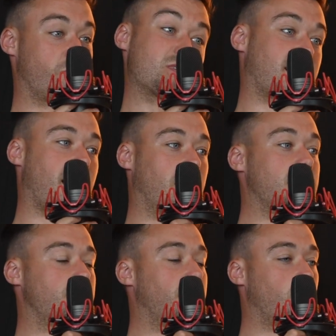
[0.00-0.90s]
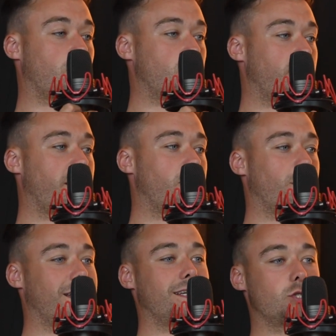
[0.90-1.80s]
Scanning is the big one I do with
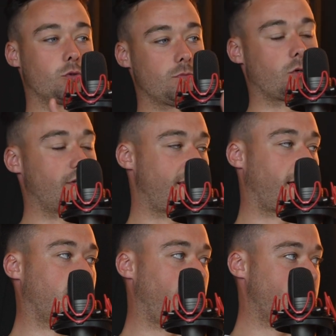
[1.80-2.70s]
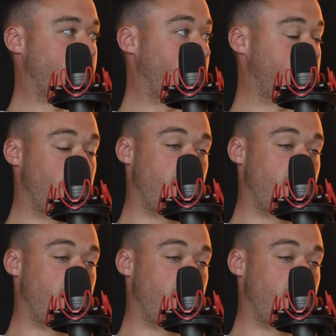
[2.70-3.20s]
everyone. And then some sort of technical aspect.